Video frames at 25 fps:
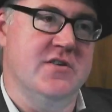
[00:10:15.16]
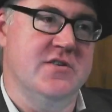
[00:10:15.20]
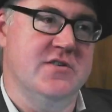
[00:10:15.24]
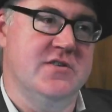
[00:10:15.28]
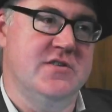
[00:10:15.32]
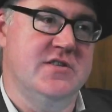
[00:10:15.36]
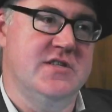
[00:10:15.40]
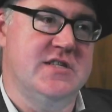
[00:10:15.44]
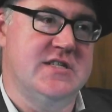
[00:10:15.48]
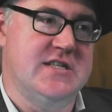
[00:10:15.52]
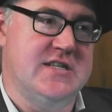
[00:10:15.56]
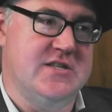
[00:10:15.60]

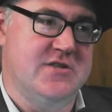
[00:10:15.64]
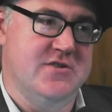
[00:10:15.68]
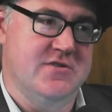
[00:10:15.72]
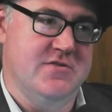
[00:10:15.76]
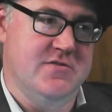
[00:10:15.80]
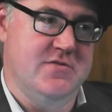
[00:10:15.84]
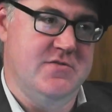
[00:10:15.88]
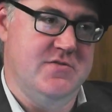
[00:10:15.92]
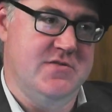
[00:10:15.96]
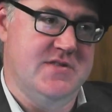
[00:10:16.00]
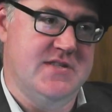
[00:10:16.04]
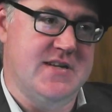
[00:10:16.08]
to
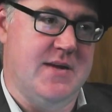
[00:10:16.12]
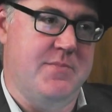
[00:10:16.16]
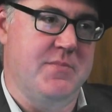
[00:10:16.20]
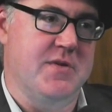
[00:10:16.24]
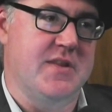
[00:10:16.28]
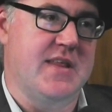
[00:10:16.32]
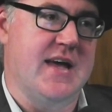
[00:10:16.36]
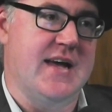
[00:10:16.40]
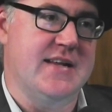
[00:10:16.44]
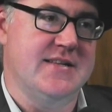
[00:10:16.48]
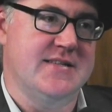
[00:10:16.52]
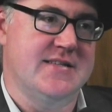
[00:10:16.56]
do some
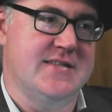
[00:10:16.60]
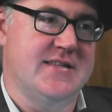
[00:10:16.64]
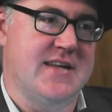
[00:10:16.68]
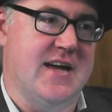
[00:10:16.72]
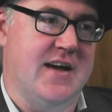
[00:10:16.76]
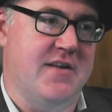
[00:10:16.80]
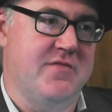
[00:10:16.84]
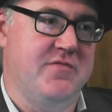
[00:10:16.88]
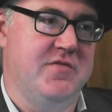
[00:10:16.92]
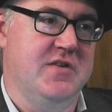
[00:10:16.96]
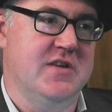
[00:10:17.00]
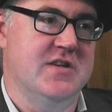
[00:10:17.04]
of that
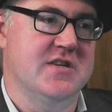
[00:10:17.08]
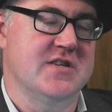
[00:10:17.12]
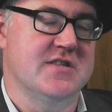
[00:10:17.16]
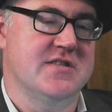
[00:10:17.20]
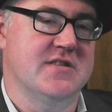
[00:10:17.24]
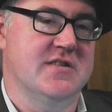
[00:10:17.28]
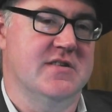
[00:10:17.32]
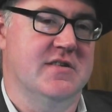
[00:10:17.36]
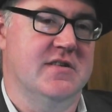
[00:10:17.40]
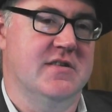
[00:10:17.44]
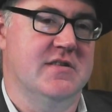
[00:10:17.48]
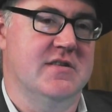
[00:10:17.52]
stuff. You
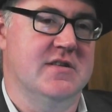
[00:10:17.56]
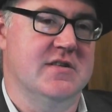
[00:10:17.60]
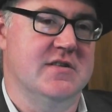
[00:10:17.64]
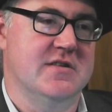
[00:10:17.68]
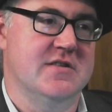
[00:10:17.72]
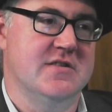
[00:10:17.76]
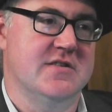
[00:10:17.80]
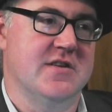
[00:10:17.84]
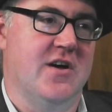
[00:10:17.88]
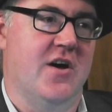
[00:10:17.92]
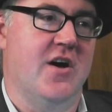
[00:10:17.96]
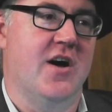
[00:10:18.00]
just the
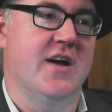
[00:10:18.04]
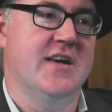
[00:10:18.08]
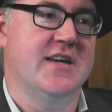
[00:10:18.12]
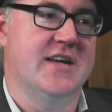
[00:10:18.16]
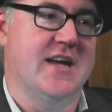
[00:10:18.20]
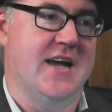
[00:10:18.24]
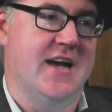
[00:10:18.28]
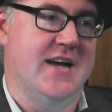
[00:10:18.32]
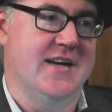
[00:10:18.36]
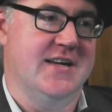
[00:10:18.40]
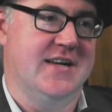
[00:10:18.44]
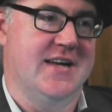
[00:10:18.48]
design
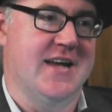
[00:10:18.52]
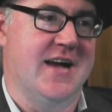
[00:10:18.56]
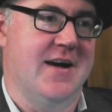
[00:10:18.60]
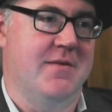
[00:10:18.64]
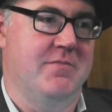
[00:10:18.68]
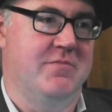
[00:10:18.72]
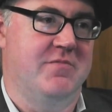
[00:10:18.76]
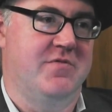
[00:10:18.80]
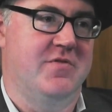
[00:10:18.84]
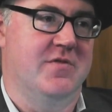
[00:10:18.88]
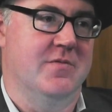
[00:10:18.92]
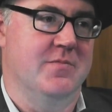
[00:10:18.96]
can't
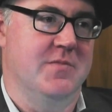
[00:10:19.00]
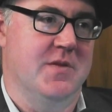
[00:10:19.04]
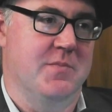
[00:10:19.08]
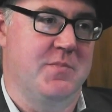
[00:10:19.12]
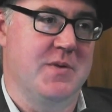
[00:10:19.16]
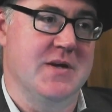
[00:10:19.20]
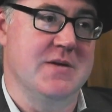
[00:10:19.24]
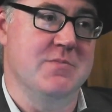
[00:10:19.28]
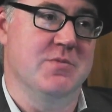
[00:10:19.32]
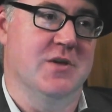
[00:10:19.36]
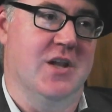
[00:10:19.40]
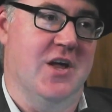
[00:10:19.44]
come from the
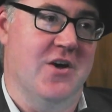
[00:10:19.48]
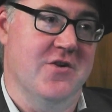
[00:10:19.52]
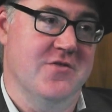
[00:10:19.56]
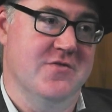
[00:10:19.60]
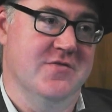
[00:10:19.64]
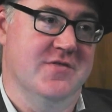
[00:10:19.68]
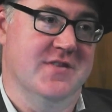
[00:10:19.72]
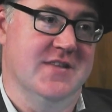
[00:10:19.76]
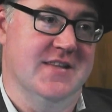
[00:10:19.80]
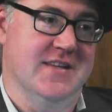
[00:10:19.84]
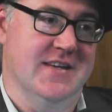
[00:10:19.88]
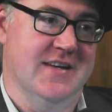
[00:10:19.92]
people
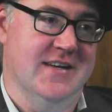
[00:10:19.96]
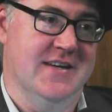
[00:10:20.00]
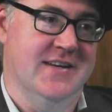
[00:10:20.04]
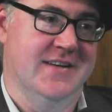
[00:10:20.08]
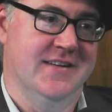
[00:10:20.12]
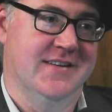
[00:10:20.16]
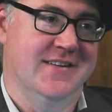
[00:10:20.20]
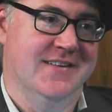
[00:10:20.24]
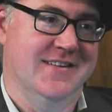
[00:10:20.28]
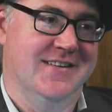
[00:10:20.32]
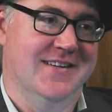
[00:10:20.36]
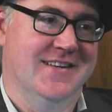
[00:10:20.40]
over there.
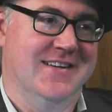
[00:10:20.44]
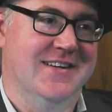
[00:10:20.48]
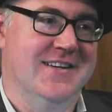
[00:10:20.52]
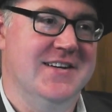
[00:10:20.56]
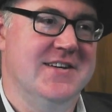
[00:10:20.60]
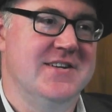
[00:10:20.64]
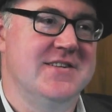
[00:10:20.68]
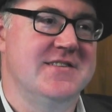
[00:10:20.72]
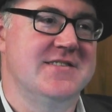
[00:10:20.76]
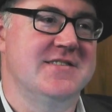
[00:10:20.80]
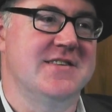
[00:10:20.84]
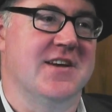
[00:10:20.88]

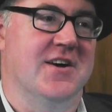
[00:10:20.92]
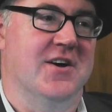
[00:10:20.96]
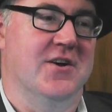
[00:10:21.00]
So